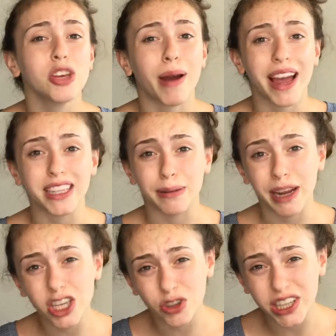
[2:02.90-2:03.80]
you might end up
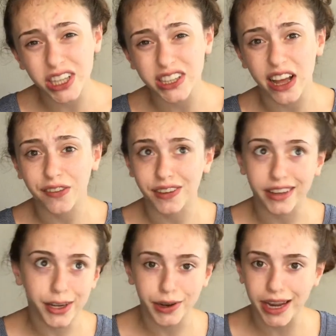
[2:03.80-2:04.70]
injuring yourself
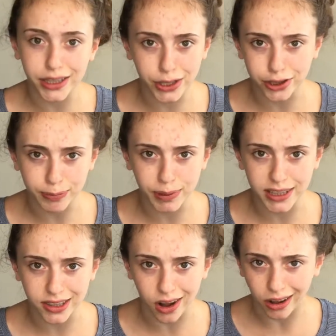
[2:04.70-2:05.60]
and then you can't do your
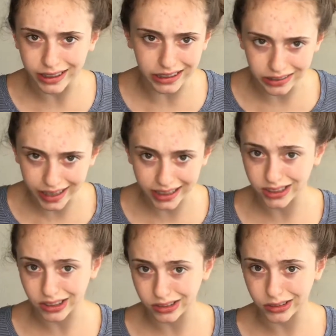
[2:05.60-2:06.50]
splits at all, and
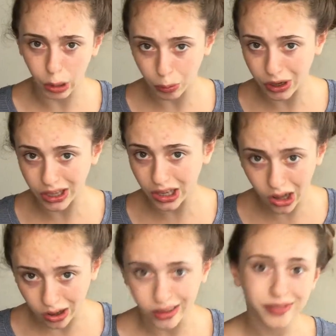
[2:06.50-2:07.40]
that's no good at
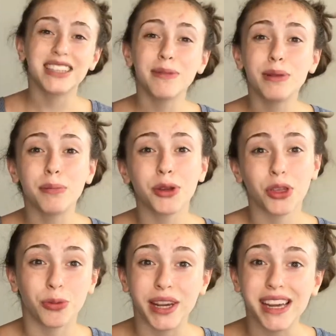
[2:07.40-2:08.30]
all. Tip number
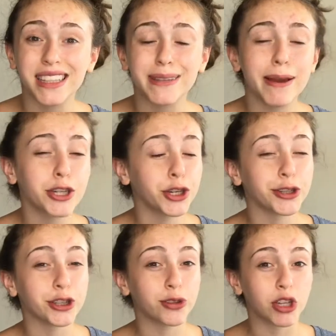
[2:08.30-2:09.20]
three is to make sure
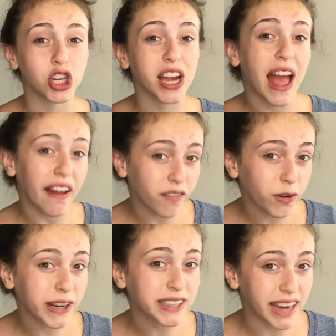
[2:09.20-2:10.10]
you're stretching
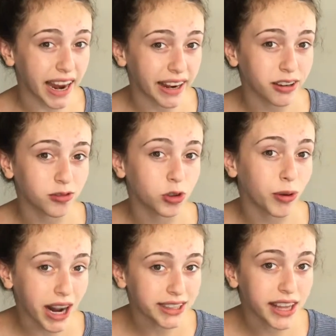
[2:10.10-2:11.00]
every day.
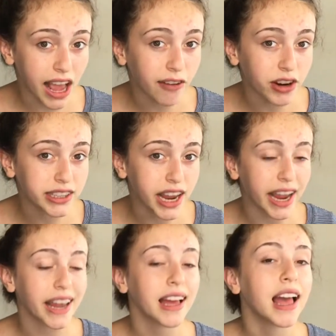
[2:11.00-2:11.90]
When I say every
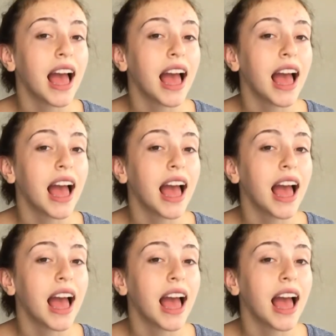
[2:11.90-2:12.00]
day,